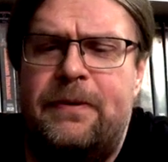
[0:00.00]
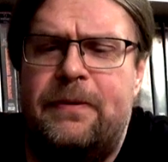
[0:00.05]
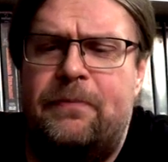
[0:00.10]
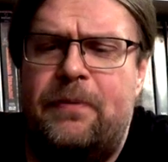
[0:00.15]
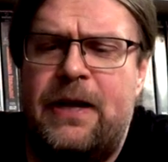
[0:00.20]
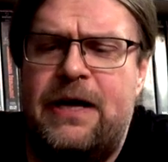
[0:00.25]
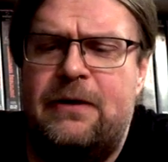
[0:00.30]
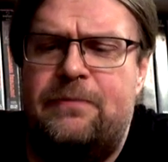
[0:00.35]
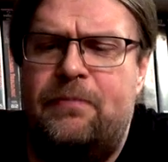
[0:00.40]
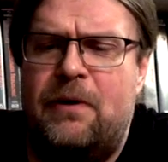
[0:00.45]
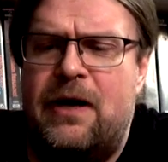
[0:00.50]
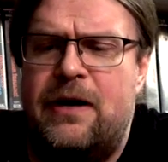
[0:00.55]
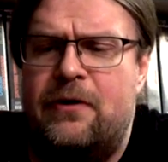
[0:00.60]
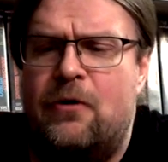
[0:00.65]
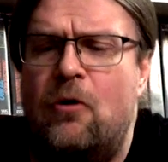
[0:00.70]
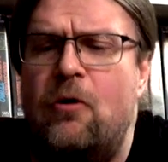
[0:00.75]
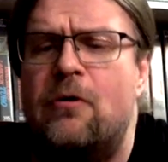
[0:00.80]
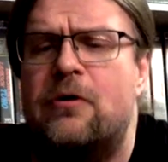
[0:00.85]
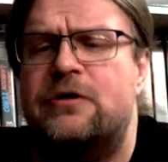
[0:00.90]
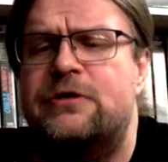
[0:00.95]
played by
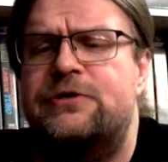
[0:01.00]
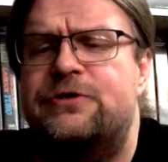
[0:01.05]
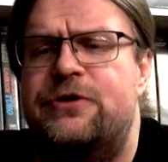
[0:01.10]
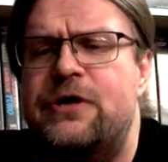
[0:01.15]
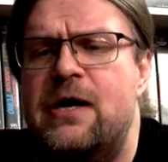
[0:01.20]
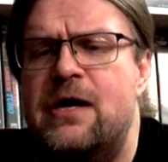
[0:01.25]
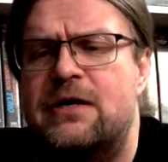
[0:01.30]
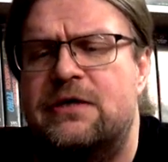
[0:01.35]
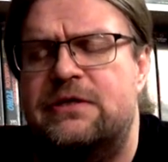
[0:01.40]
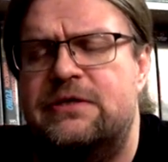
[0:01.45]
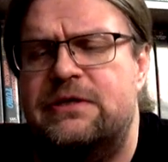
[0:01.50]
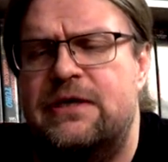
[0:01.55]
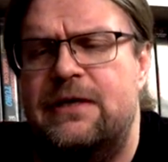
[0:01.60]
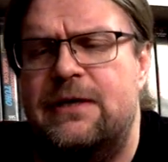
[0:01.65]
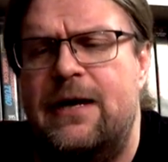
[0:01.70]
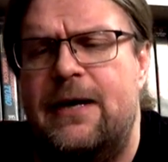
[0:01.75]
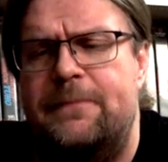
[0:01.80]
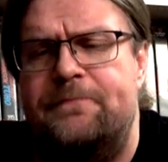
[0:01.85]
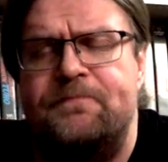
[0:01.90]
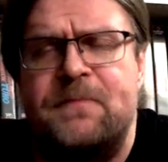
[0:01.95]
Horst
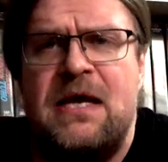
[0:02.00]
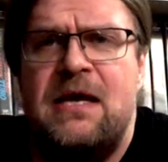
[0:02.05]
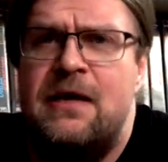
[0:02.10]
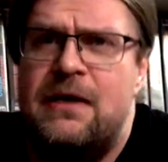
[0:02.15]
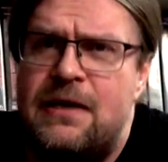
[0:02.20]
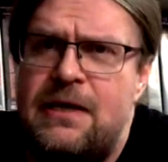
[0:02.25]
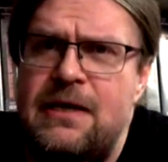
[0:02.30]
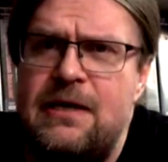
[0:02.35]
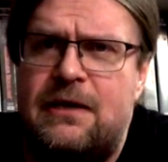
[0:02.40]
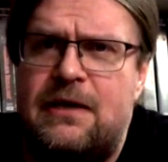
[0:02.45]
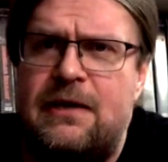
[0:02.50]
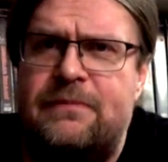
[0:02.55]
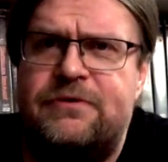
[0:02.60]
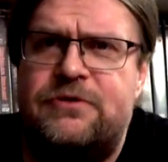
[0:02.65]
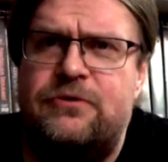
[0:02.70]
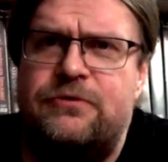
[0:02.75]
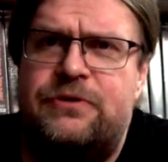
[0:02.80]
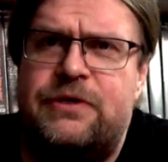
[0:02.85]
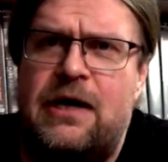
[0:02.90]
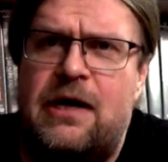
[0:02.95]
Jansen, and he comes
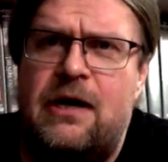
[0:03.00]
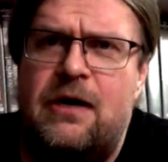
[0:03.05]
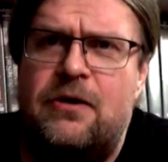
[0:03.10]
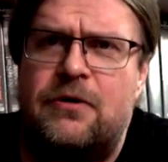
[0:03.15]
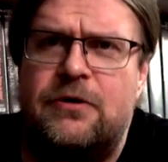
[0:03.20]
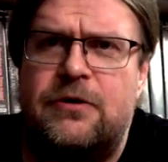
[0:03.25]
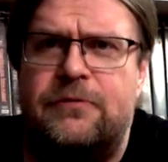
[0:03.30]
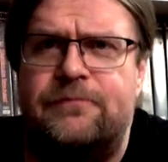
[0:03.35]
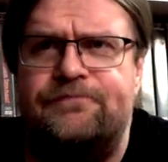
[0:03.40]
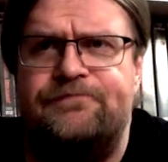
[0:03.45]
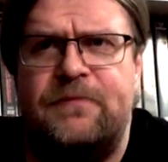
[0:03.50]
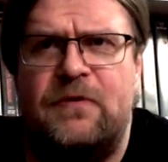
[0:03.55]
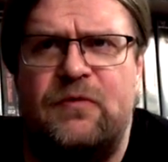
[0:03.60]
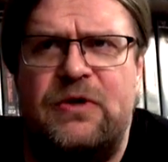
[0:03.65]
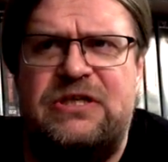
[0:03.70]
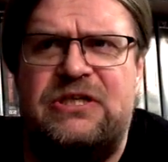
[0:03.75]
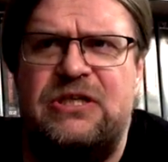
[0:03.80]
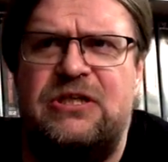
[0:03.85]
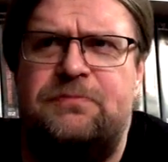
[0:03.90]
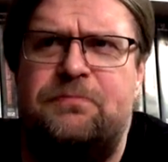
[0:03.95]
to town,
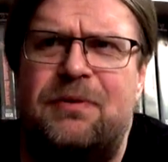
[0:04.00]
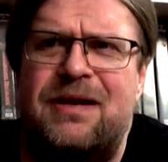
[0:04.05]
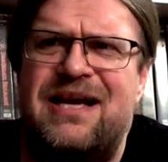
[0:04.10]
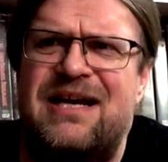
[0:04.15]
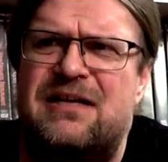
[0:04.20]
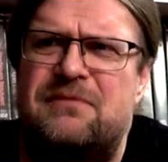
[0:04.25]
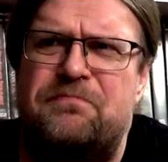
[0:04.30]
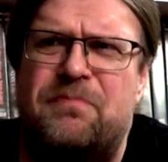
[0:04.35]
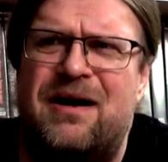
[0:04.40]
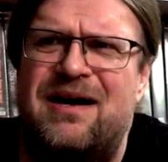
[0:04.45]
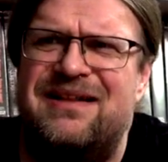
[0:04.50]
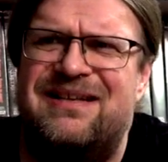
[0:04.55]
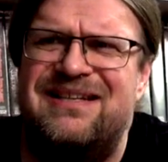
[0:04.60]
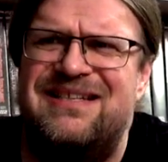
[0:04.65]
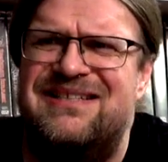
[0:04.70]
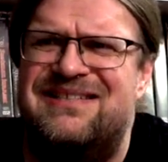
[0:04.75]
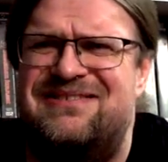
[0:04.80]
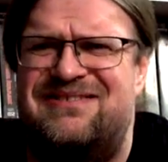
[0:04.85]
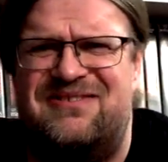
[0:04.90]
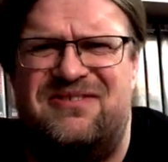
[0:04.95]
which is plagued by
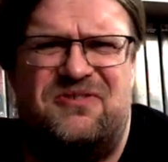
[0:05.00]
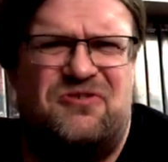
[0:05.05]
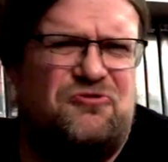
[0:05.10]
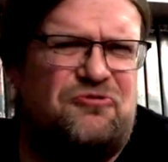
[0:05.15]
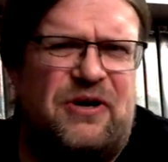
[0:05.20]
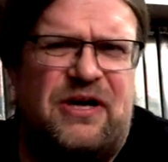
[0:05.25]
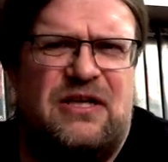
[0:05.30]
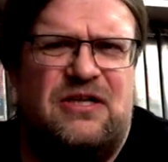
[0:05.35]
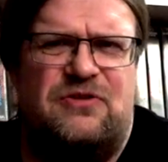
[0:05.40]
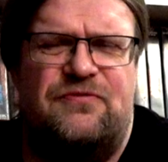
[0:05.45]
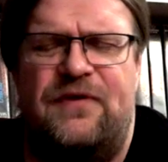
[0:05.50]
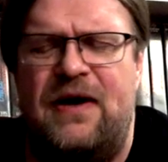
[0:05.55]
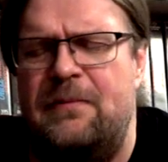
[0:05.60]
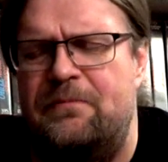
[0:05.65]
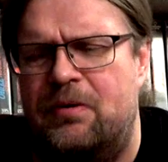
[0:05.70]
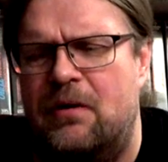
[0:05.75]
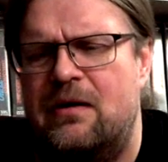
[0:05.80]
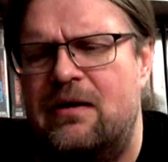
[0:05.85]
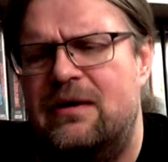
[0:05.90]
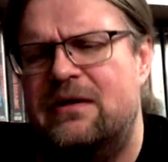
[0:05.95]
these strange
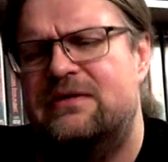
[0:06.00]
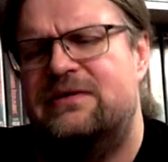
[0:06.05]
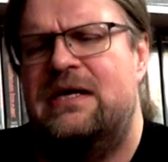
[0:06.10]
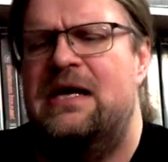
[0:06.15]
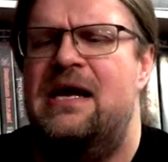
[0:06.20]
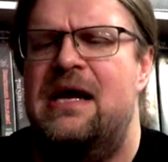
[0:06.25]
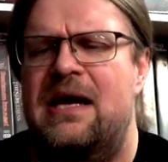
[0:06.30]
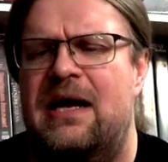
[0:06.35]
vampires,